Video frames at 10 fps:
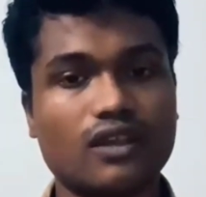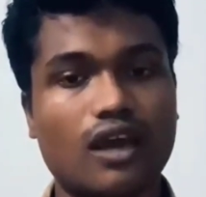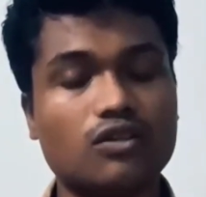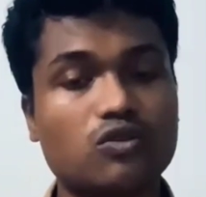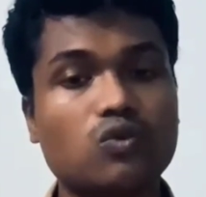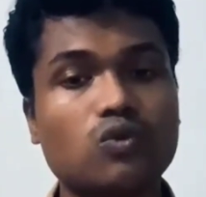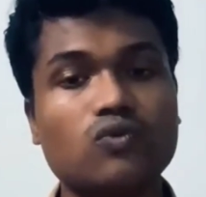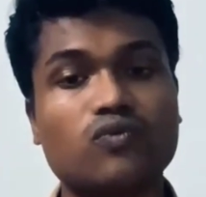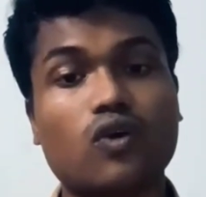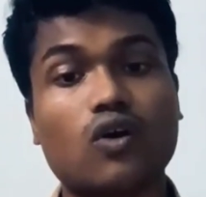And through
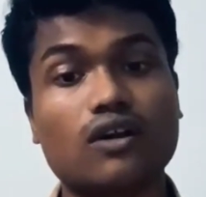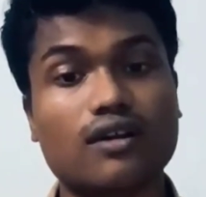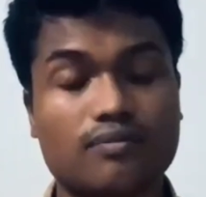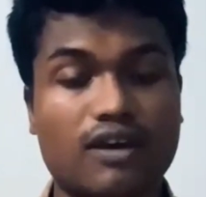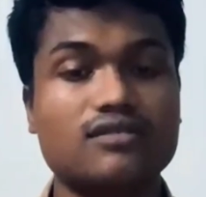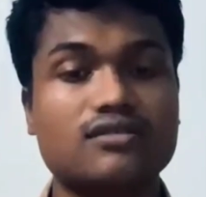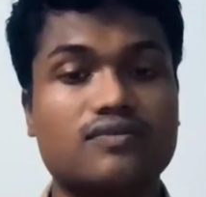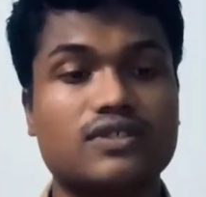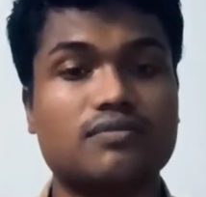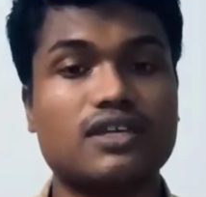floral remains,
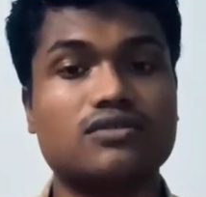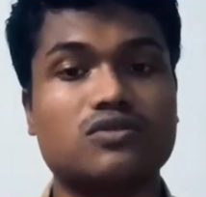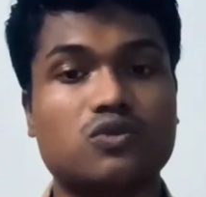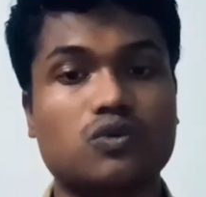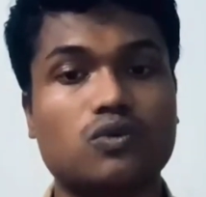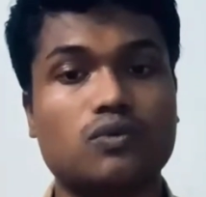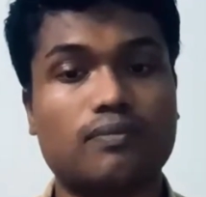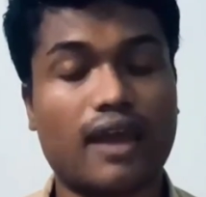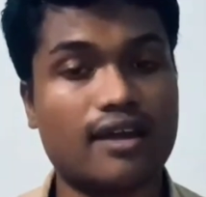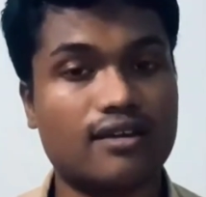which means through
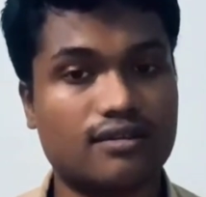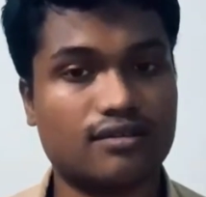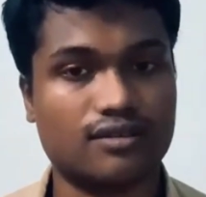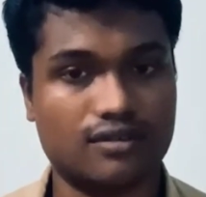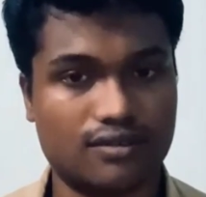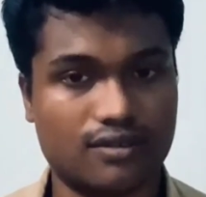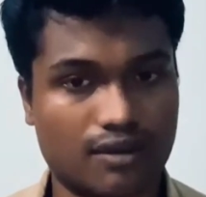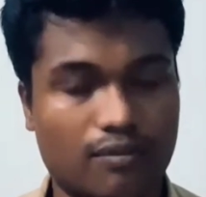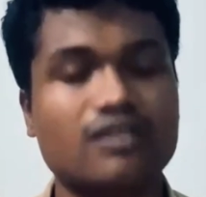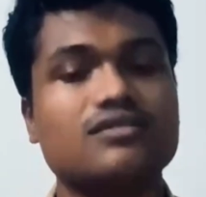plant
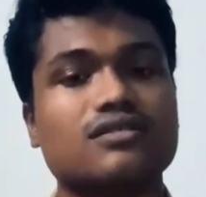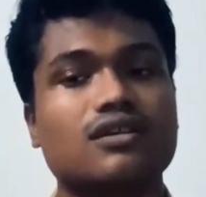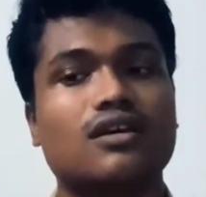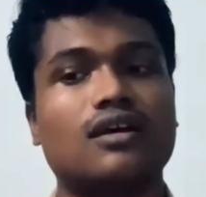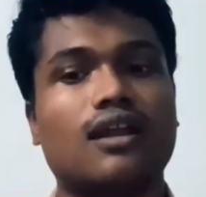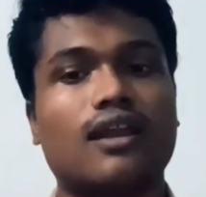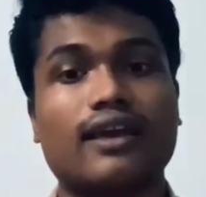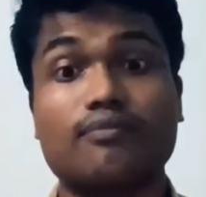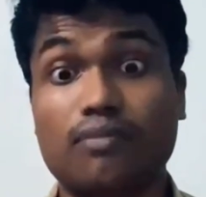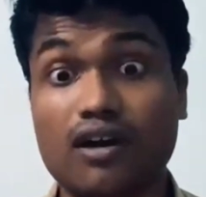remains
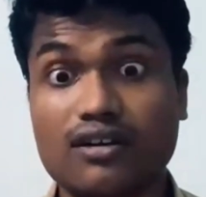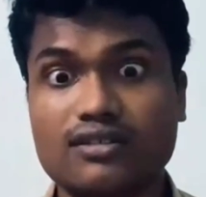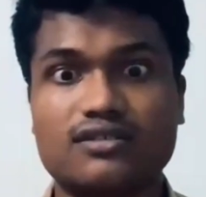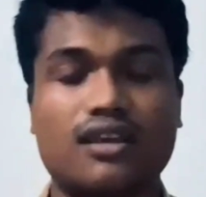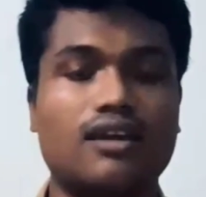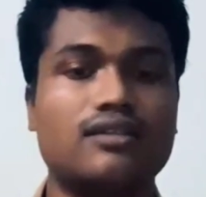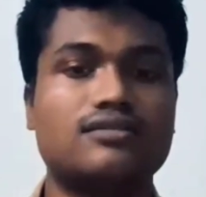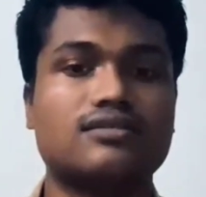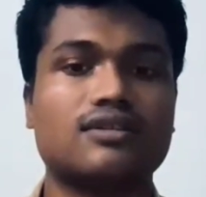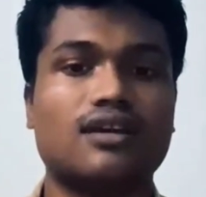like burned
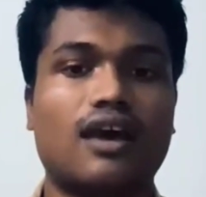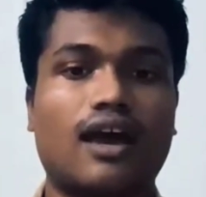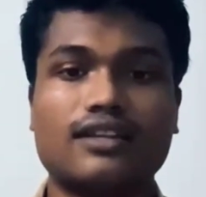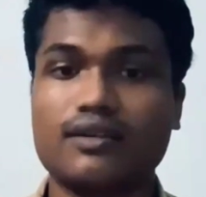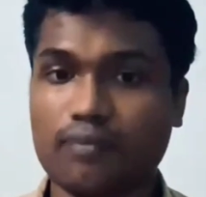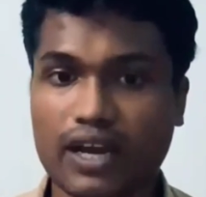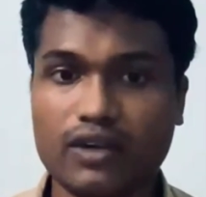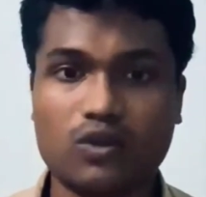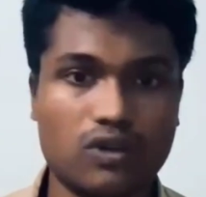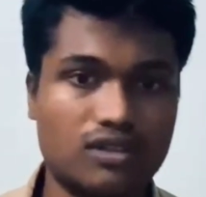seeds and then
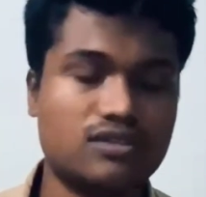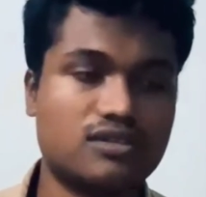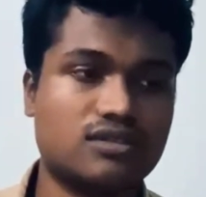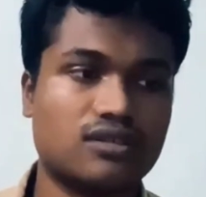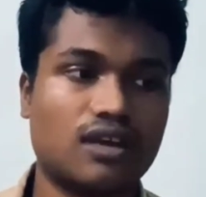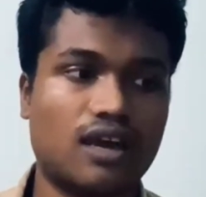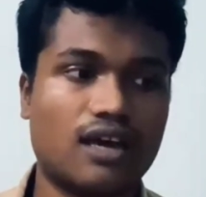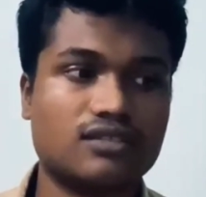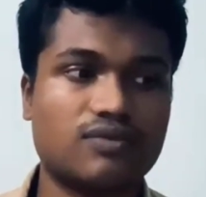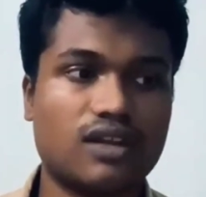phytoliths
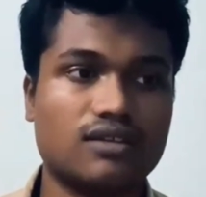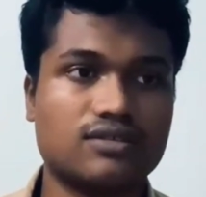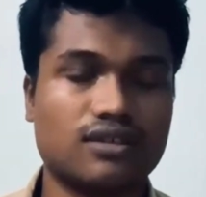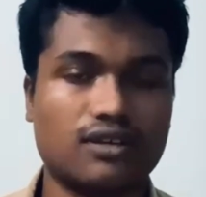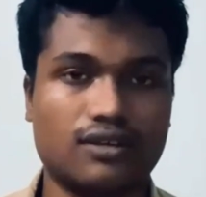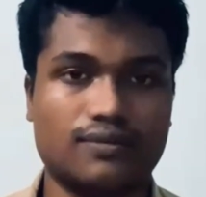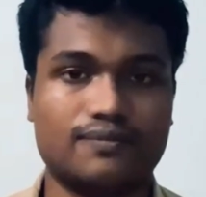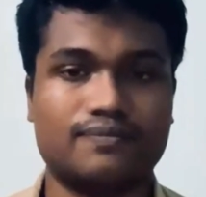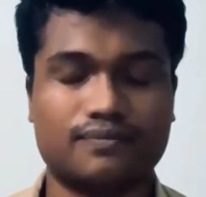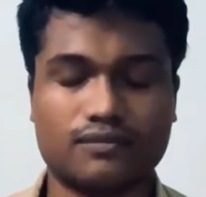as well as
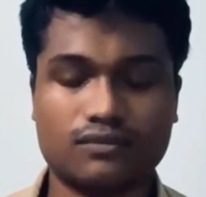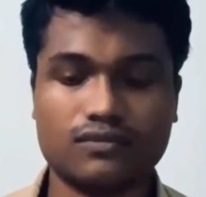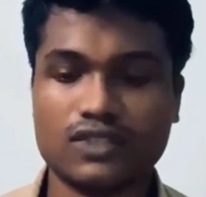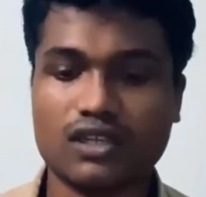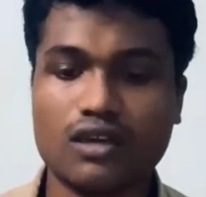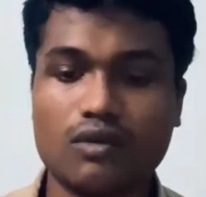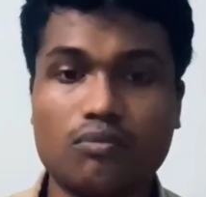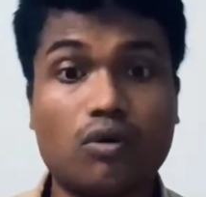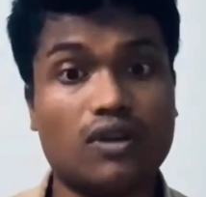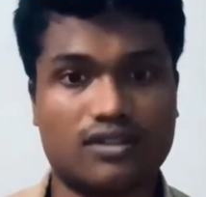
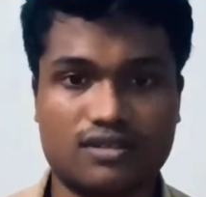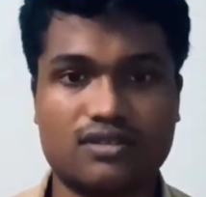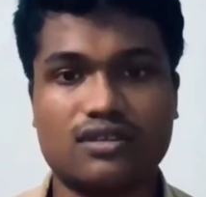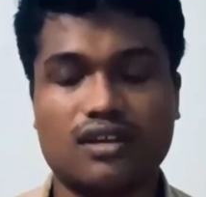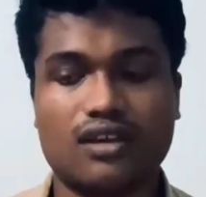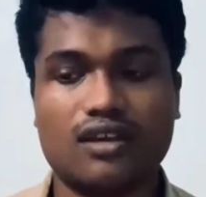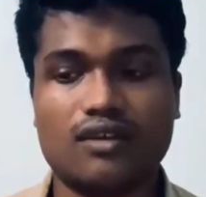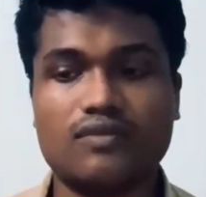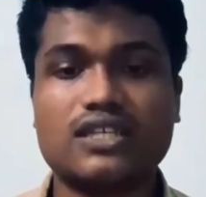pollens, which